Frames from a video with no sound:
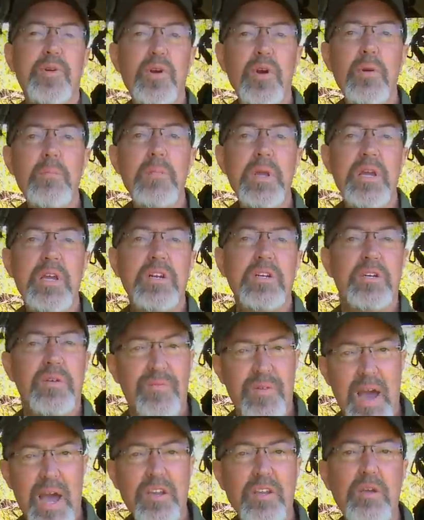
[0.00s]
pure meat to
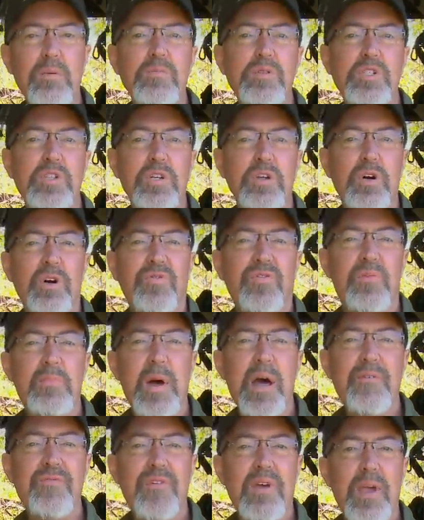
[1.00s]
vacuum seal for
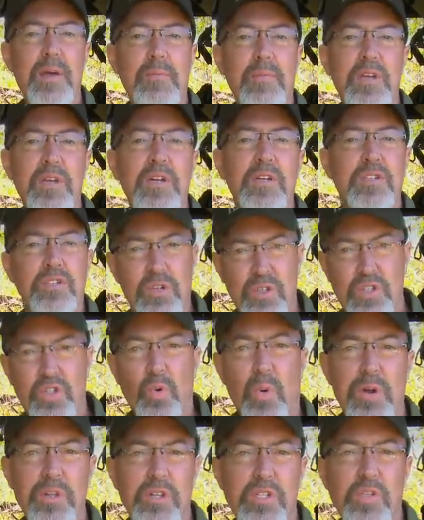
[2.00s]
my family to
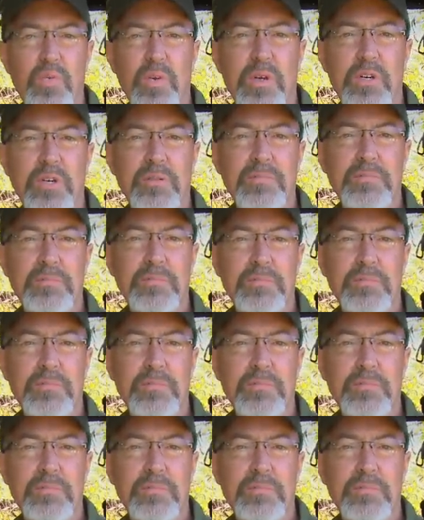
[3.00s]
enjoy this winter.